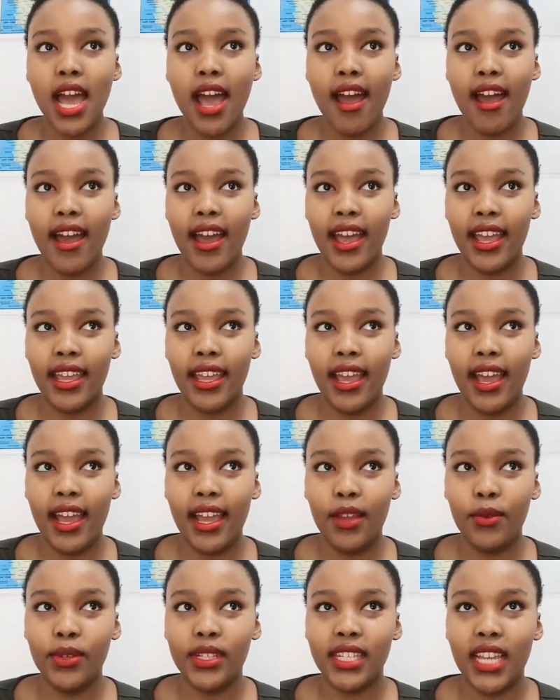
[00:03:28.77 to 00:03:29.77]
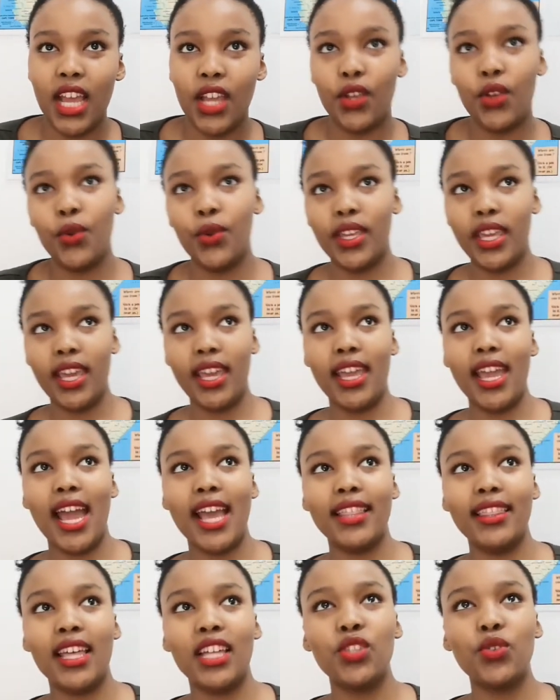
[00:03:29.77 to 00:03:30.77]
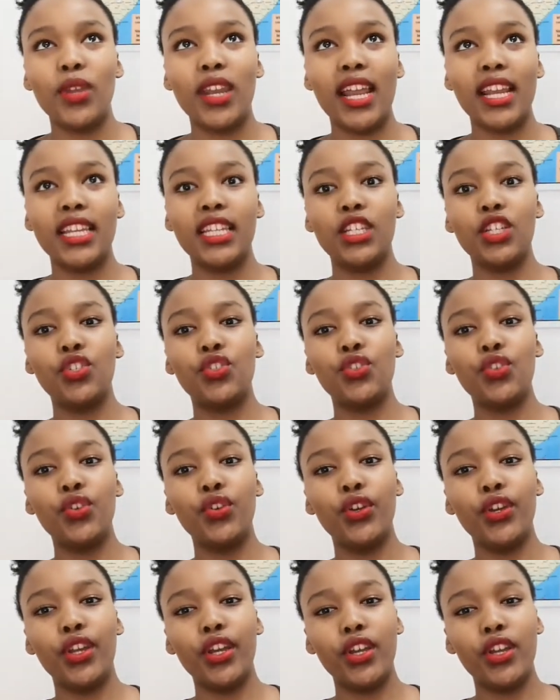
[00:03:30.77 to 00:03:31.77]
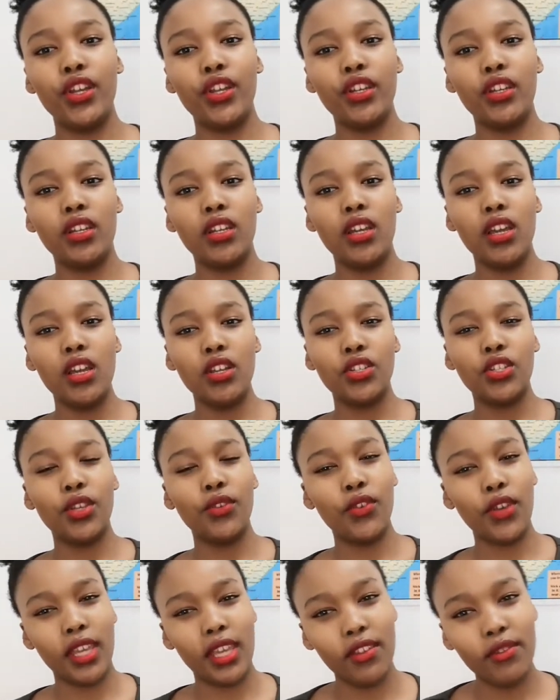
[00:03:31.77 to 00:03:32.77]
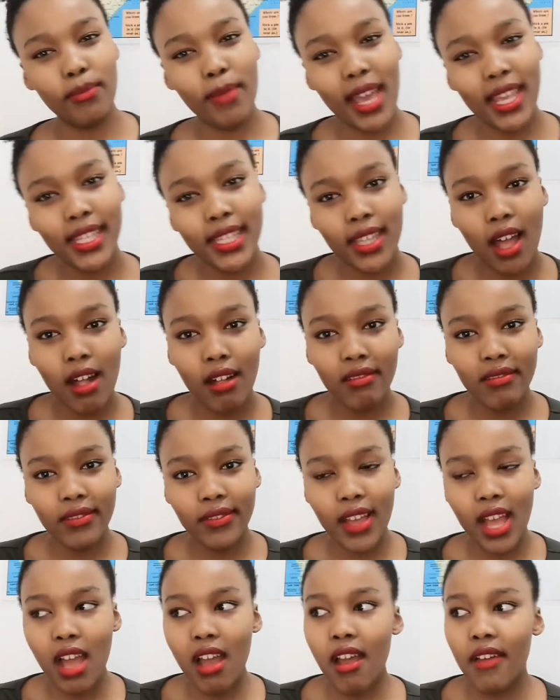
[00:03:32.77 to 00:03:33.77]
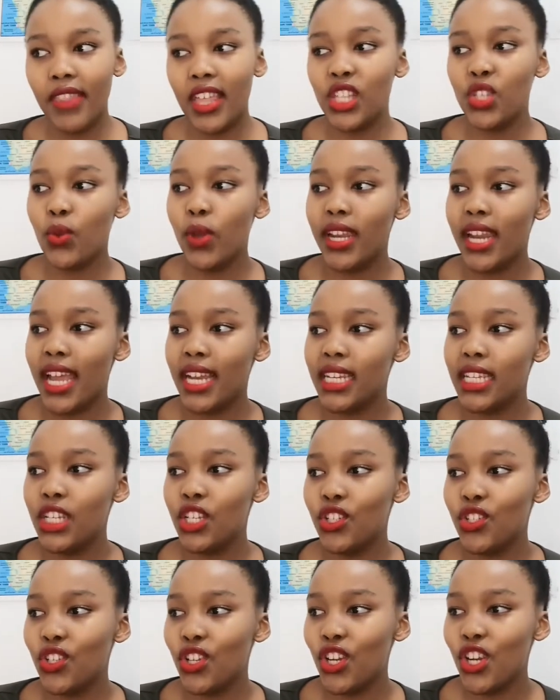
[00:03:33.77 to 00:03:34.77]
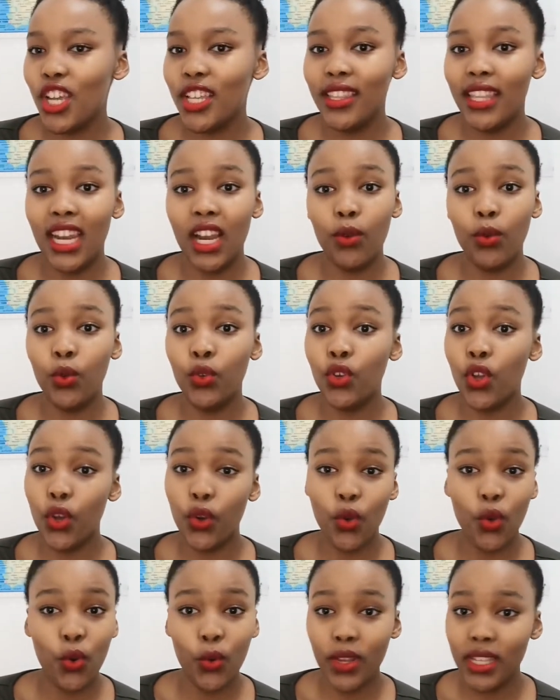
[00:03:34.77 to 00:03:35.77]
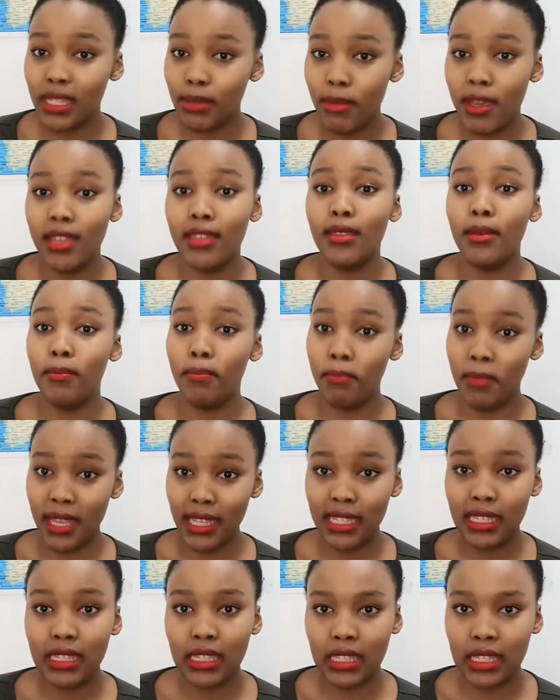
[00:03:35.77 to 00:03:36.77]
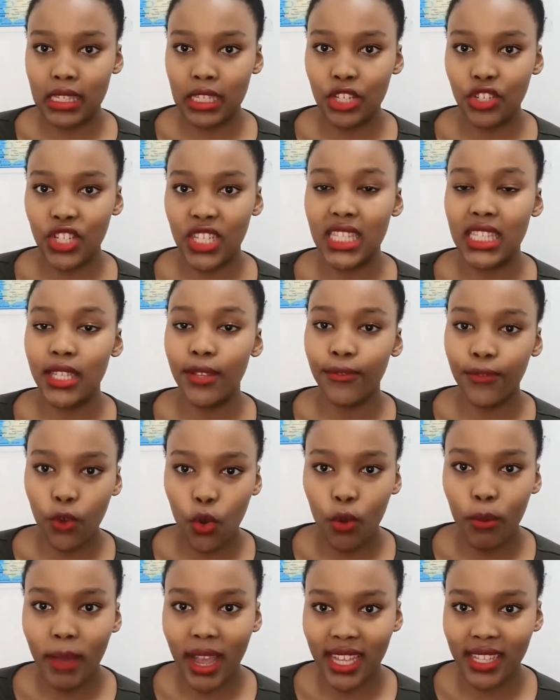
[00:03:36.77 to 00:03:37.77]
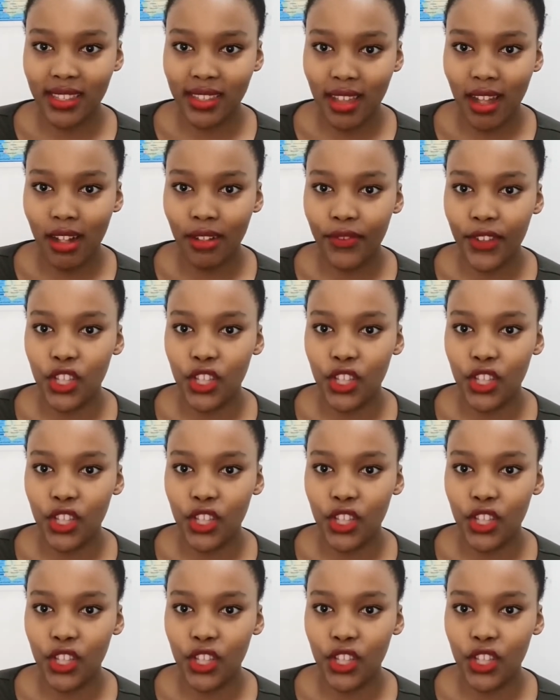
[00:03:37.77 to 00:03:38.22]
I was like, okay, that's when I needed to learn to forgive myself. That's when I needed to learn that I will not always make the best decisions for myself.